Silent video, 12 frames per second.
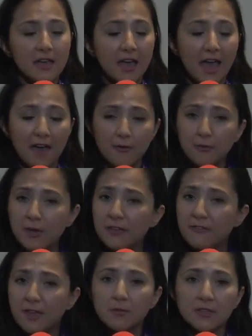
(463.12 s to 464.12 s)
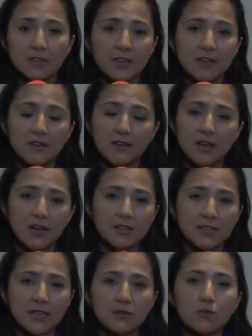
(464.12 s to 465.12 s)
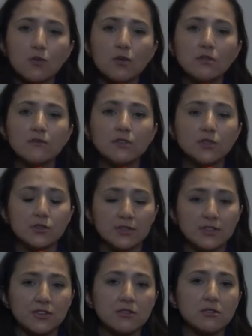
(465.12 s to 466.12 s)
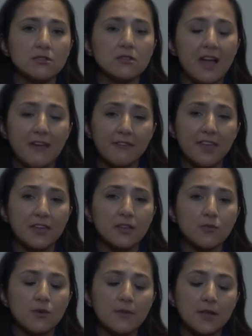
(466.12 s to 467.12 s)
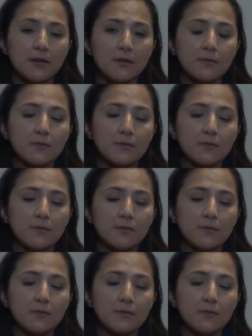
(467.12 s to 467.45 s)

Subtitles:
have a big family, like the role of a traditional Afghani woman.